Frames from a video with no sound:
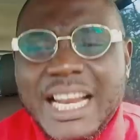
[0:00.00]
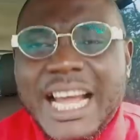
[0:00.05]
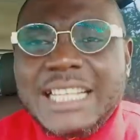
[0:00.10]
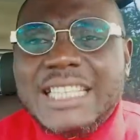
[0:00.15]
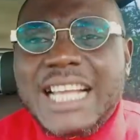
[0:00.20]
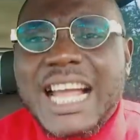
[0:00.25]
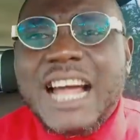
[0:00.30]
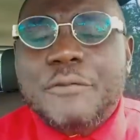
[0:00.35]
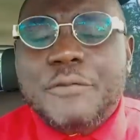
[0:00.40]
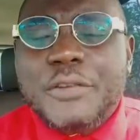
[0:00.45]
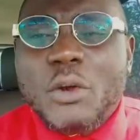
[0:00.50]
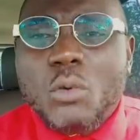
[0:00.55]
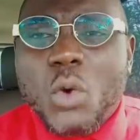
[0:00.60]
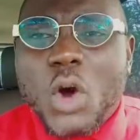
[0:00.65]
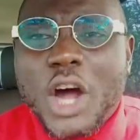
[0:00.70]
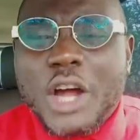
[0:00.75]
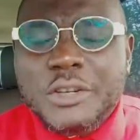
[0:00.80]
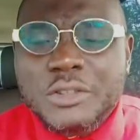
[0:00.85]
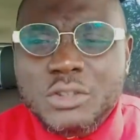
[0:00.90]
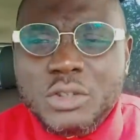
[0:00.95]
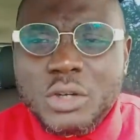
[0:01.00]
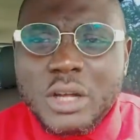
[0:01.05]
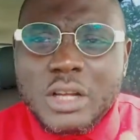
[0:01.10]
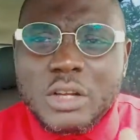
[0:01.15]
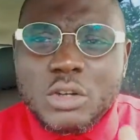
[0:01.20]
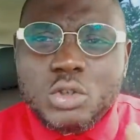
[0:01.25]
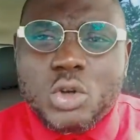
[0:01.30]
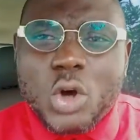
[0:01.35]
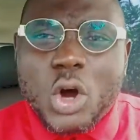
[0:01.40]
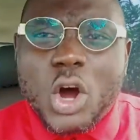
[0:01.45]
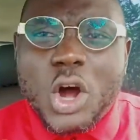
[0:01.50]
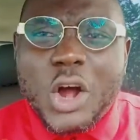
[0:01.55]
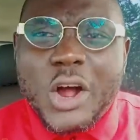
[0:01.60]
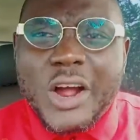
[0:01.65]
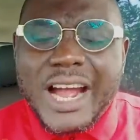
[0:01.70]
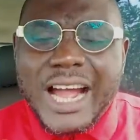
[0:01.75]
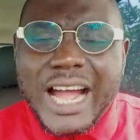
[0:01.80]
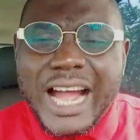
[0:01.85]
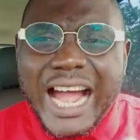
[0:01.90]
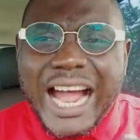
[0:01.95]
Let everyone
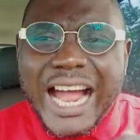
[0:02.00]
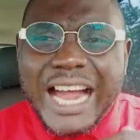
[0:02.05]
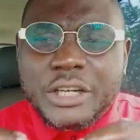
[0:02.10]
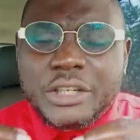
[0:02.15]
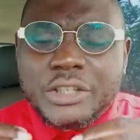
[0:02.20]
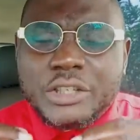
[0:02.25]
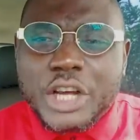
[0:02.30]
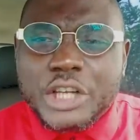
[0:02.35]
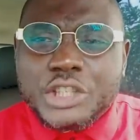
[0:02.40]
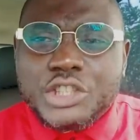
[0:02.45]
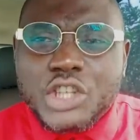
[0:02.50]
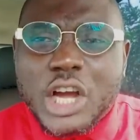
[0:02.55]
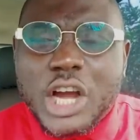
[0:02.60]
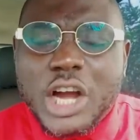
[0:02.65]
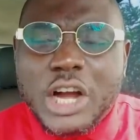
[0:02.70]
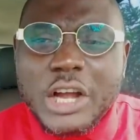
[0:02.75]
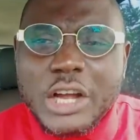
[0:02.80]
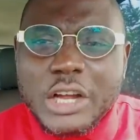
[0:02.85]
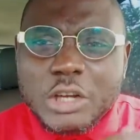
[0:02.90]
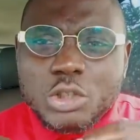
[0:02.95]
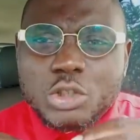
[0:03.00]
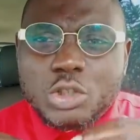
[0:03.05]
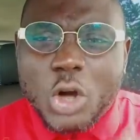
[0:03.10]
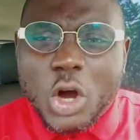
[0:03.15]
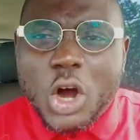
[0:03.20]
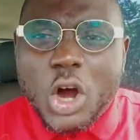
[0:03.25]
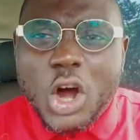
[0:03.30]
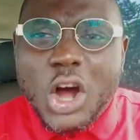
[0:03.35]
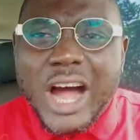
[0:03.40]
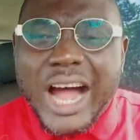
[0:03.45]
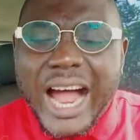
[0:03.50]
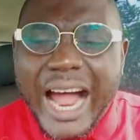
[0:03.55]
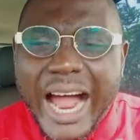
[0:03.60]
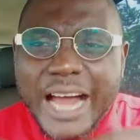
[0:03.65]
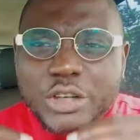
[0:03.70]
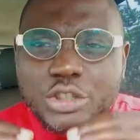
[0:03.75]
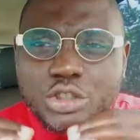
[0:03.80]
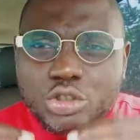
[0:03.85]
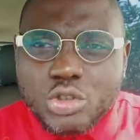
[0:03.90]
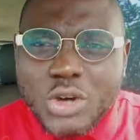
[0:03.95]
go and nurture, go
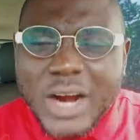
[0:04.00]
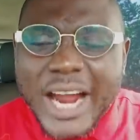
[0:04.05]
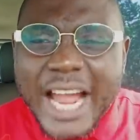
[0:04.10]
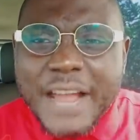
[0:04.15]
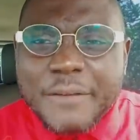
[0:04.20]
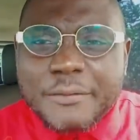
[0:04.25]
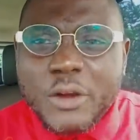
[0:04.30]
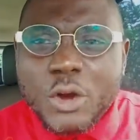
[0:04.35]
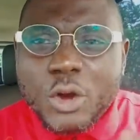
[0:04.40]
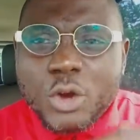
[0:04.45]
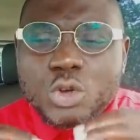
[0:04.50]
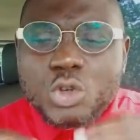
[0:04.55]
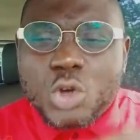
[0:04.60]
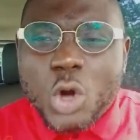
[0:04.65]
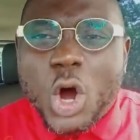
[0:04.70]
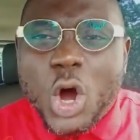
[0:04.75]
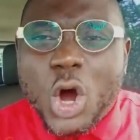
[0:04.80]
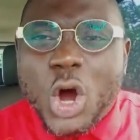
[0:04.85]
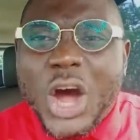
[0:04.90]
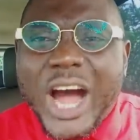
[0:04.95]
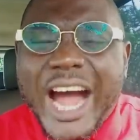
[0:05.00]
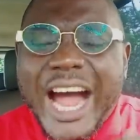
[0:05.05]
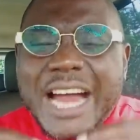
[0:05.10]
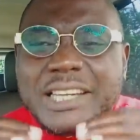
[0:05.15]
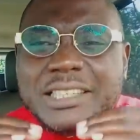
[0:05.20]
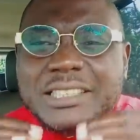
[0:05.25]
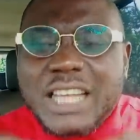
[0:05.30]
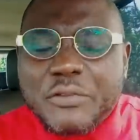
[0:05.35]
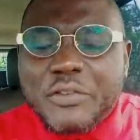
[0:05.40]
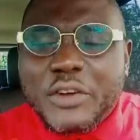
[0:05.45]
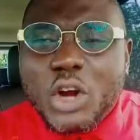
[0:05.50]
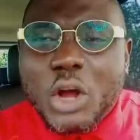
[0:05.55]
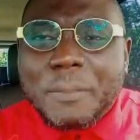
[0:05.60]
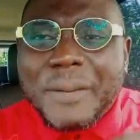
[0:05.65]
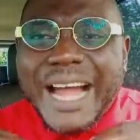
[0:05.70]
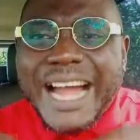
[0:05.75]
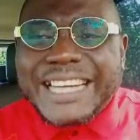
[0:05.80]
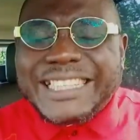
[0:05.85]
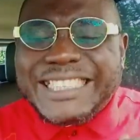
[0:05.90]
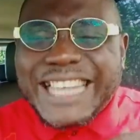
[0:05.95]
and strive, go and
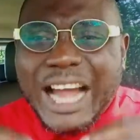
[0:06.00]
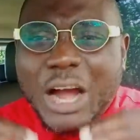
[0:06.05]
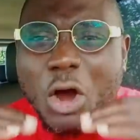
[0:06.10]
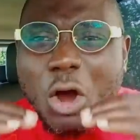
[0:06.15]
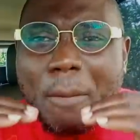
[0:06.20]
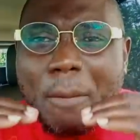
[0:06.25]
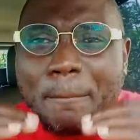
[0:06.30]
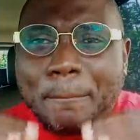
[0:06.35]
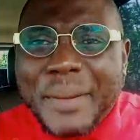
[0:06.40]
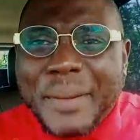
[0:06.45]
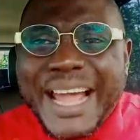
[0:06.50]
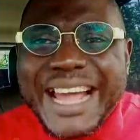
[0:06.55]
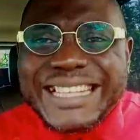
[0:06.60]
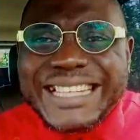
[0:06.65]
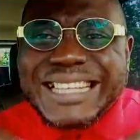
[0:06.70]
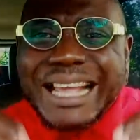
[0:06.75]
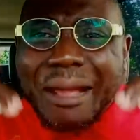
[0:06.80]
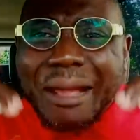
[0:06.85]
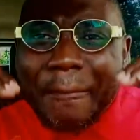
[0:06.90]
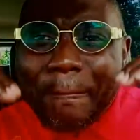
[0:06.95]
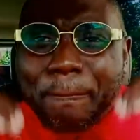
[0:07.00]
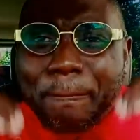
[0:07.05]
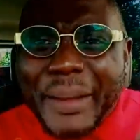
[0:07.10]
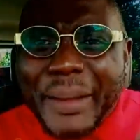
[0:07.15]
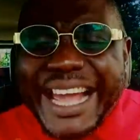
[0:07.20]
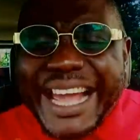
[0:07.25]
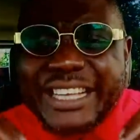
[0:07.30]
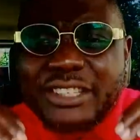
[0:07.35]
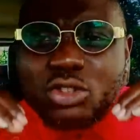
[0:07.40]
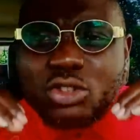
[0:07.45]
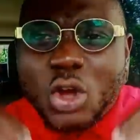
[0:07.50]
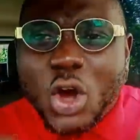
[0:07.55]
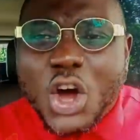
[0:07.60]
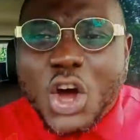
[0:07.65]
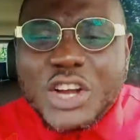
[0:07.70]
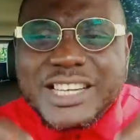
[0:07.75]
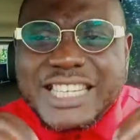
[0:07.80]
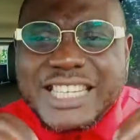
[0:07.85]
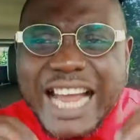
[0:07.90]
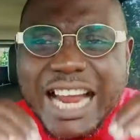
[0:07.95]
develop at their own pace based
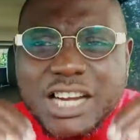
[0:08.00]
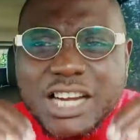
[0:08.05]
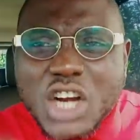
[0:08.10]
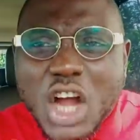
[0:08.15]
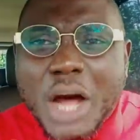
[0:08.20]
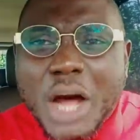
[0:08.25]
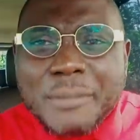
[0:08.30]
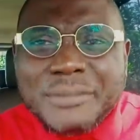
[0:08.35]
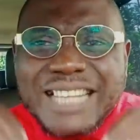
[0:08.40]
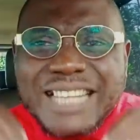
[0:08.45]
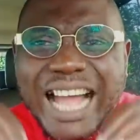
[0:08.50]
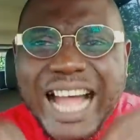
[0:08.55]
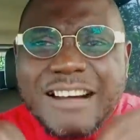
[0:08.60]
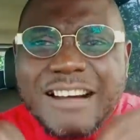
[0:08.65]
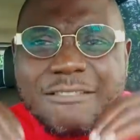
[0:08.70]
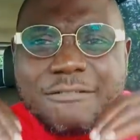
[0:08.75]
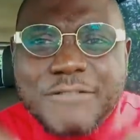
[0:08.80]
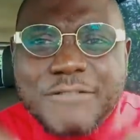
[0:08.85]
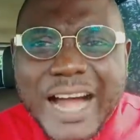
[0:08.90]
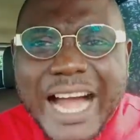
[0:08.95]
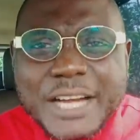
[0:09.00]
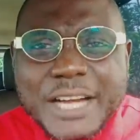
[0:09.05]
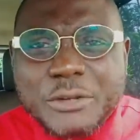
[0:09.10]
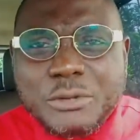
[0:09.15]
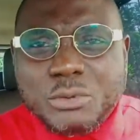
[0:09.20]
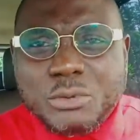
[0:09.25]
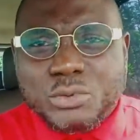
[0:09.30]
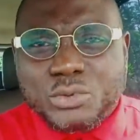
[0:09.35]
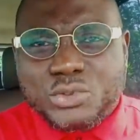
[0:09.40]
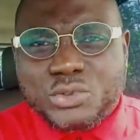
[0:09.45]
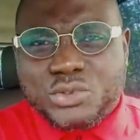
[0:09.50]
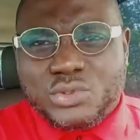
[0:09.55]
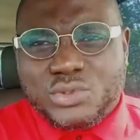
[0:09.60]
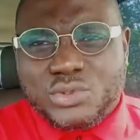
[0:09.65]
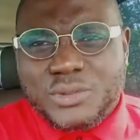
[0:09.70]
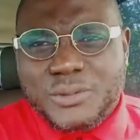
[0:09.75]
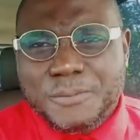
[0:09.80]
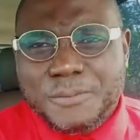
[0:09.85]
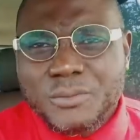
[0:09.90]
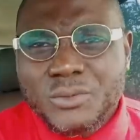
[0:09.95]
on their norms and
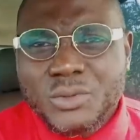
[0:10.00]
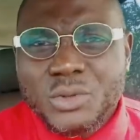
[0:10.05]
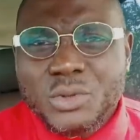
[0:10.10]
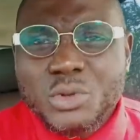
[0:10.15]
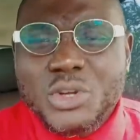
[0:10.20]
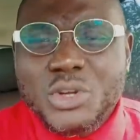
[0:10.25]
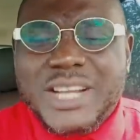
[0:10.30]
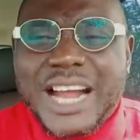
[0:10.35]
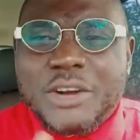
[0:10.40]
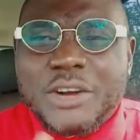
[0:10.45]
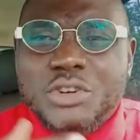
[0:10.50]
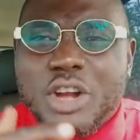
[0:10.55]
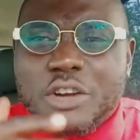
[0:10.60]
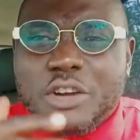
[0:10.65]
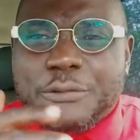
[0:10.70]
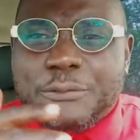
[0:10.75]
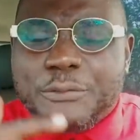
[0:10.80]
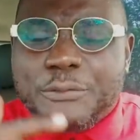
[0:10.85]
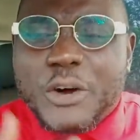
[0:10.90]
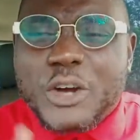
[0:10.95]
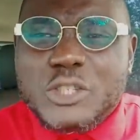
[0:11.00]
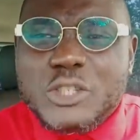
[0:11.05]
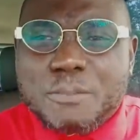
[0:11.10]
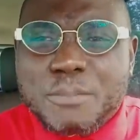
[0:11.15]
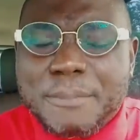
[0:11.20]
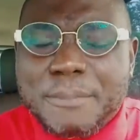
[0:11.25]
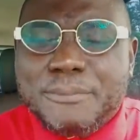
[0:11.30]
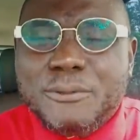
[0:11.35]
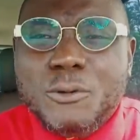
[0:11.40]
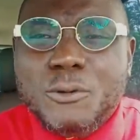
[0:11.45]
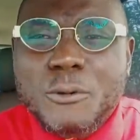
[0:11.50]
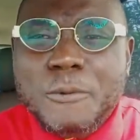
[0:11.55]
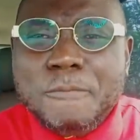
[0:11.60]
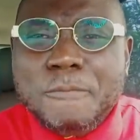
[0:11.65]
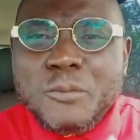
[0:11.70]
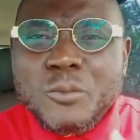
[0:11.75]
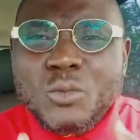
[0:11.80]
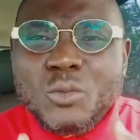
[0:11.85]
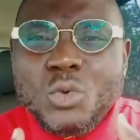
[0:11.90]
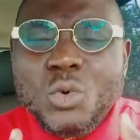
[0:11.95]
values. You cannot force people
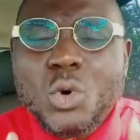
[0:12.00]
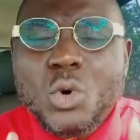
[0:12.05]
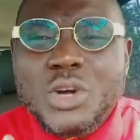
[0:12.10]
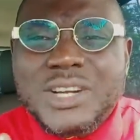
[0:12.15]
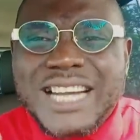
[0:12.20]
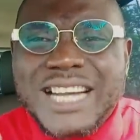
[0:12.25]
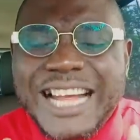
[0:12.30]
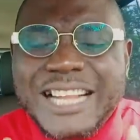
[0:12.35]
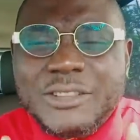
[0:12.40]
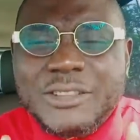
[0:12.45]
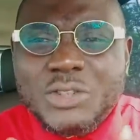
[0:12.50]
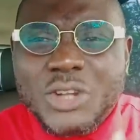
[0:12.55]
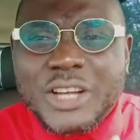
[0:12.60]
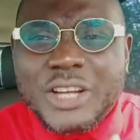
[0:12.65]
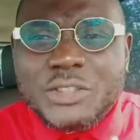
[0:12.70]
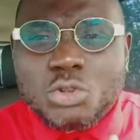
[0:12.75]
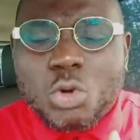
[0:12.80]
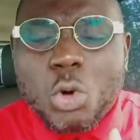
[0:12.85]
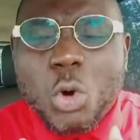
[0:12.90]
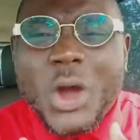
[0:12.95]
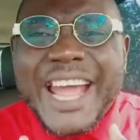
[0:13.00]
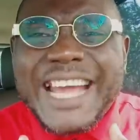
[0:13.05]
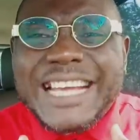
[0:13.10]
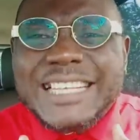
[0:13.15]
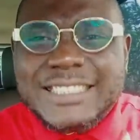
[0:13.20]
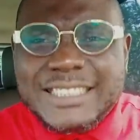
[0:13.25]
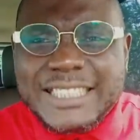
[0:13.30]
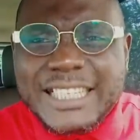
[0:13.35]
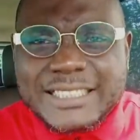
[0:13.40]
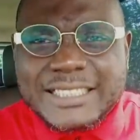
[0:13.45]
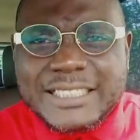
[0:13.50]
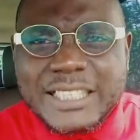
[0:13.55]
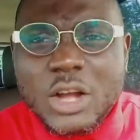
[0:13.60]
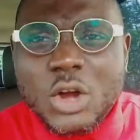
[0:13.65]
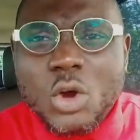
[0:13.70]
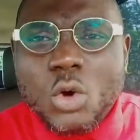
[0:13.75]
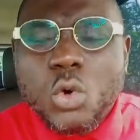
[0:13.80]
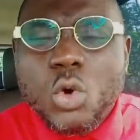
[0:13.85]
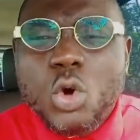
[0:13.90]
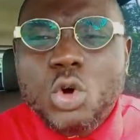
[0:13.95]
who cannot coexist,
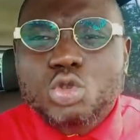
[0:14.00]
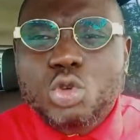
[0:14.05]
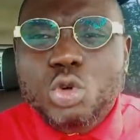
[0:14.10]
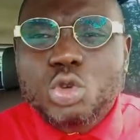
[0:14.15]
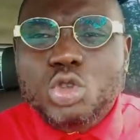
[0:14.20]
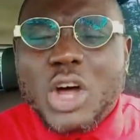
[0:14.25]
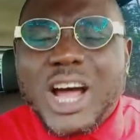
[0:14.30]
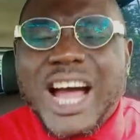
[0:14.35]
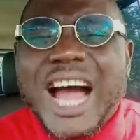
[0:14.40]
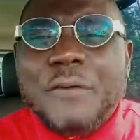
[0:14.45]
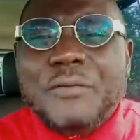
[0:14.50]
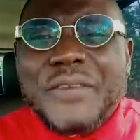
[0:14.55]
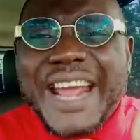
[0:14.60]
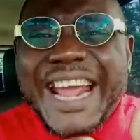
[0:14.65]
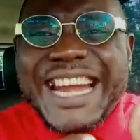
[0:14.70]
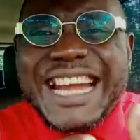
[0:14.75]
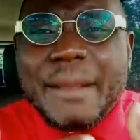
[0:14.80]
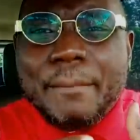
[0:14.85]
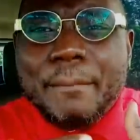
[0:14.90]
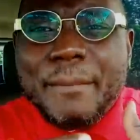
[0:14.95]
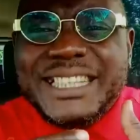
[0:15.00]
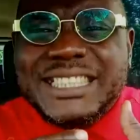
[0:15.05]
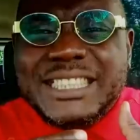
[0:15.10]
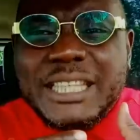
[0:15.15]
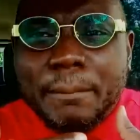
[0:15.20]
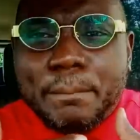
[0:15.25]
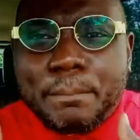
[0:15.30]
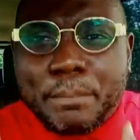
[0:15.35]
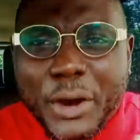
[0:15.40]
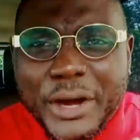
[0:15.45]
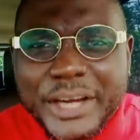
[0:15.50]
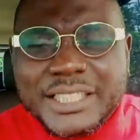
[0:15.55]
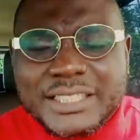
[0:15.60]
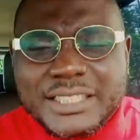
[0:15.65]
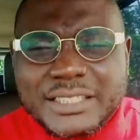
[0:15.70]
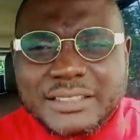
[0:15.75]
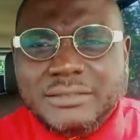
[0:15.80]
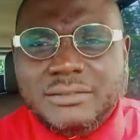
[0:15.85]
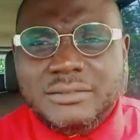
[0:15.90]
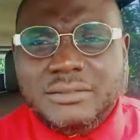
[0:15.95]
who do not have any meeting
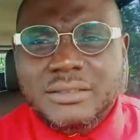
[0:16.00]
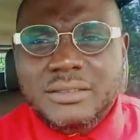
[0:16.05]
point.